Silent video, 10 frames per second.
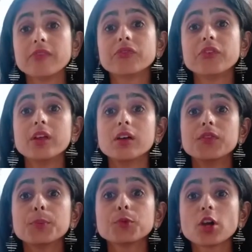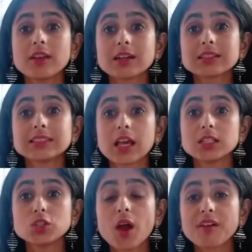The product says
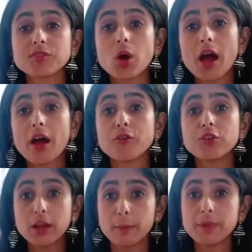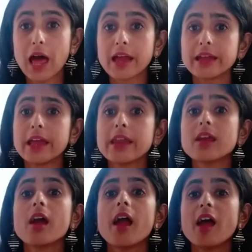you have to reapply it
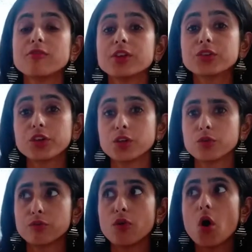every 3 to 4